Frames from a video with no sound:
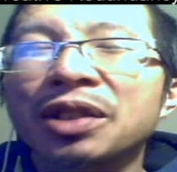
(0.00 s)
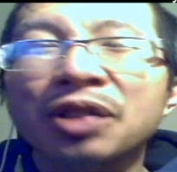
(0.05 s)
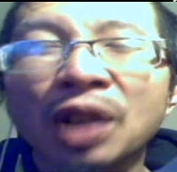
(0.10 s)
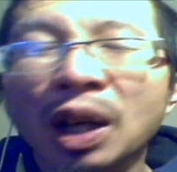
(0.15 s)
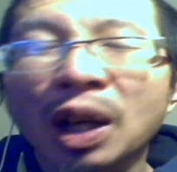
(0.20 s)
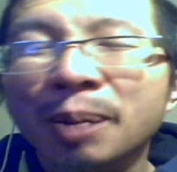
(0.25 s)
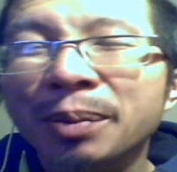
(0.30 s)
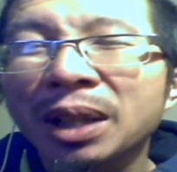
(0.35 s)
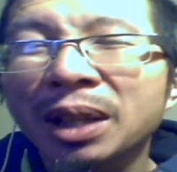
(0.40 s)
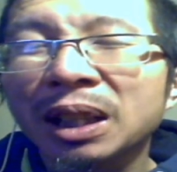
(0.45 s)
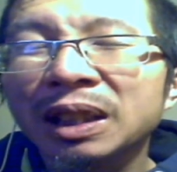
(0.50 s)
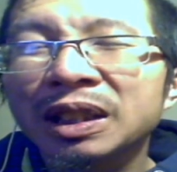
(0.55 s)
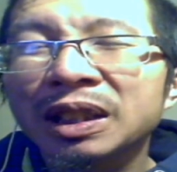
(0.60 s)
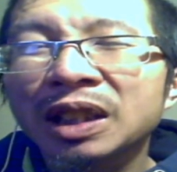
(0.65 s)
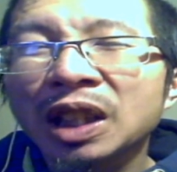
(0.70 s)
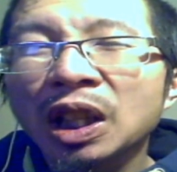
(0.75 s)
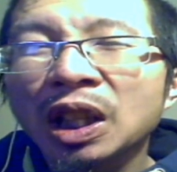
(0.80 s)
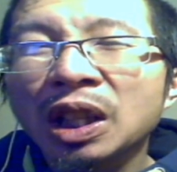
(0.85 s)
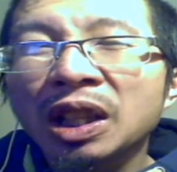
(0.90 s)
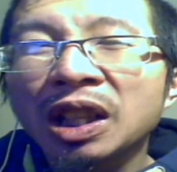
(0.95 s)
topics,
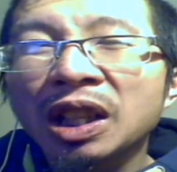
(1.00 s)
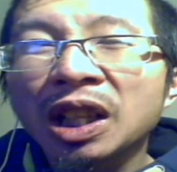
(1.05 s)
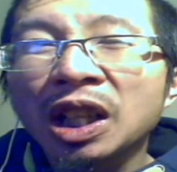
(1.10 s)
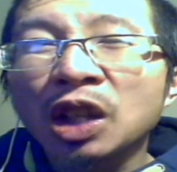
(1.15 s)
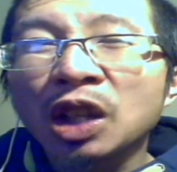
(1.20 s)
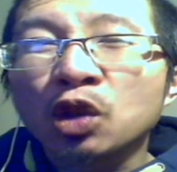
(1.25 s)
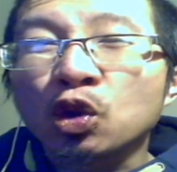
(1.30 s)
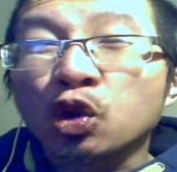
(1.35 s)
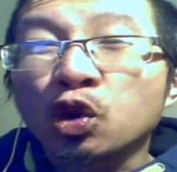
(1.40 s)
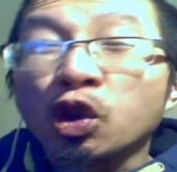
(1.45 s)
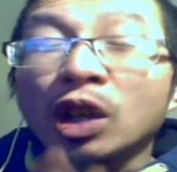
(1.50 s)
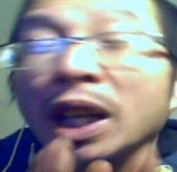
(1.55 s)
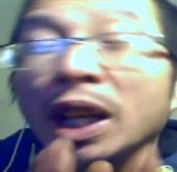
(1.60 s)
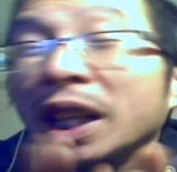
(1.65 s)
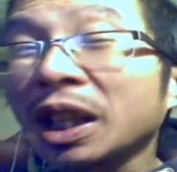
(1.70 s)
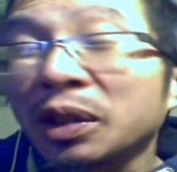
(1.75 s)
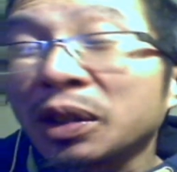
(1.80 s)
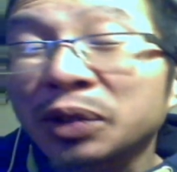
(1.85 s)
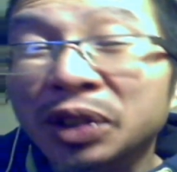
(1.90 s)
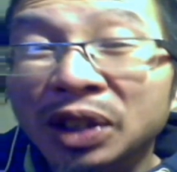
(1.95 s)
trying
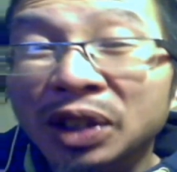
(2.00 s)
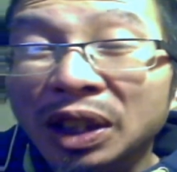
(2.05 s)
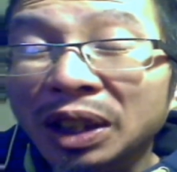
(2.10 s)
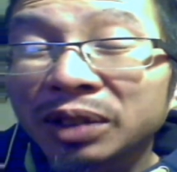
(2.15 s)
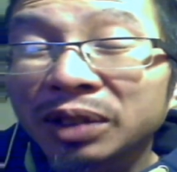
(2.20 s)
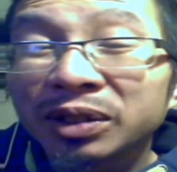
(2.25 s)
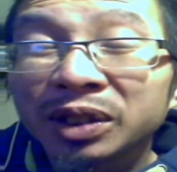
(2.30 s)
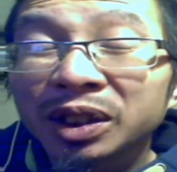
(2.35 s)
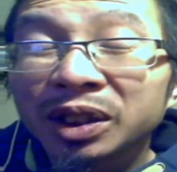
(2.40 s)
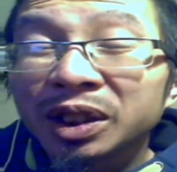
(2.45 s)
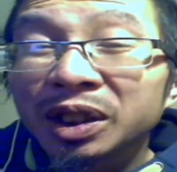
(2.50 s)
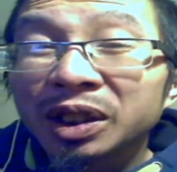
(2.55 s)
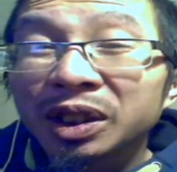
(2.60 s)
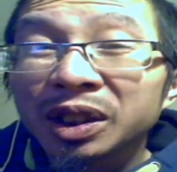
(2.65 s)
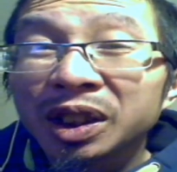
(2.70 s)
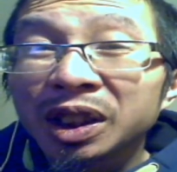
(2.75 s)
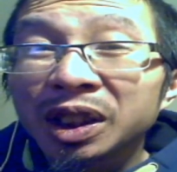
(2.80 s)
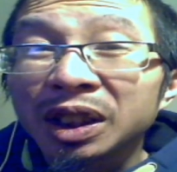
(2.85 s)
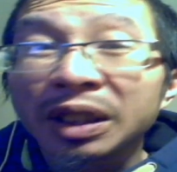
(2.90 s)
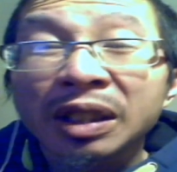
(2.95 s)
out stuff,
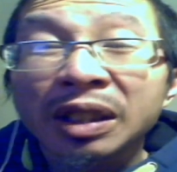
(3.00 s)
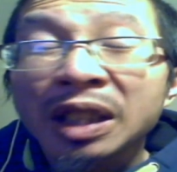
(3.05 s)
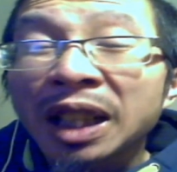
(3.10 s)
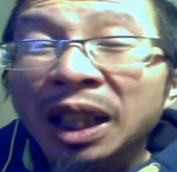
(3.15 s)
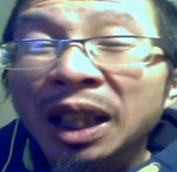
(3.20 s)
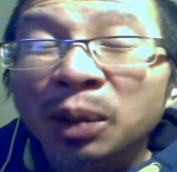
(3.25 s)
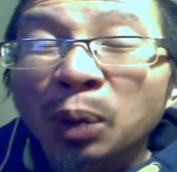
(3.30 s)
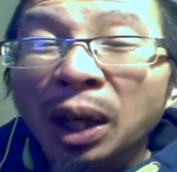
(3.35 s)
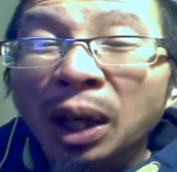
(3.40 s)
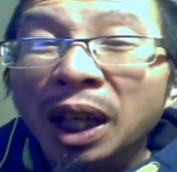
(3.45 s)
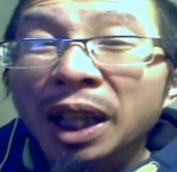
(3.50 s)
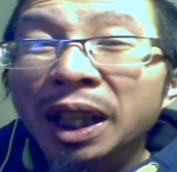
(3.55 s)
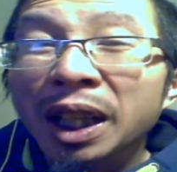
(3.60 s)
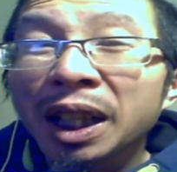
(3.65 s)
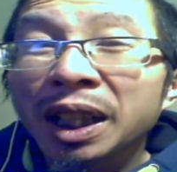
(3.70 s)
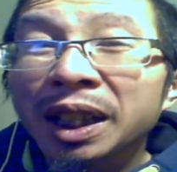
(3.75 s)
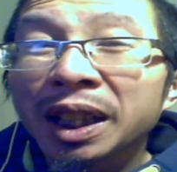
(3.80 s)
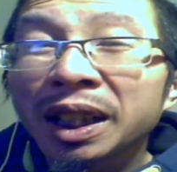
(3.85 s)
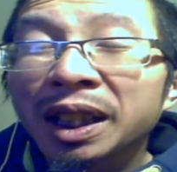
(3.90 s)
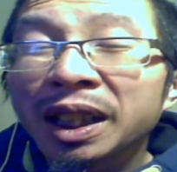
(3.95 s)
DIYing it.